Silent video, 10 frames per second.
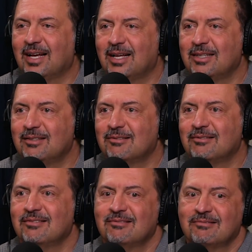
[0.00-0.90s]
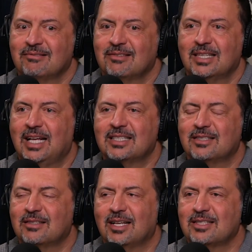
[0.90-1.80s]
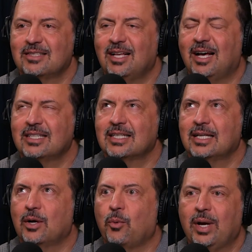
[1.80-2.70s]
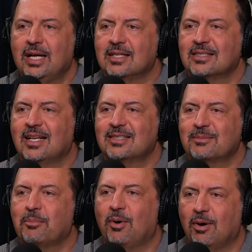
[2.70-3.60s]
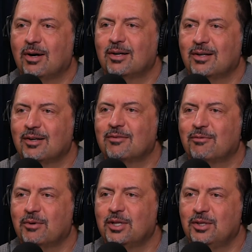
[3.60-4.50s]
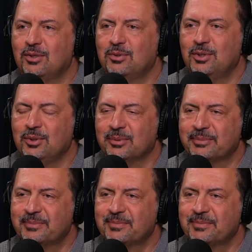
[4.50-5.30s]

And that's not a waste. That's part of what you do.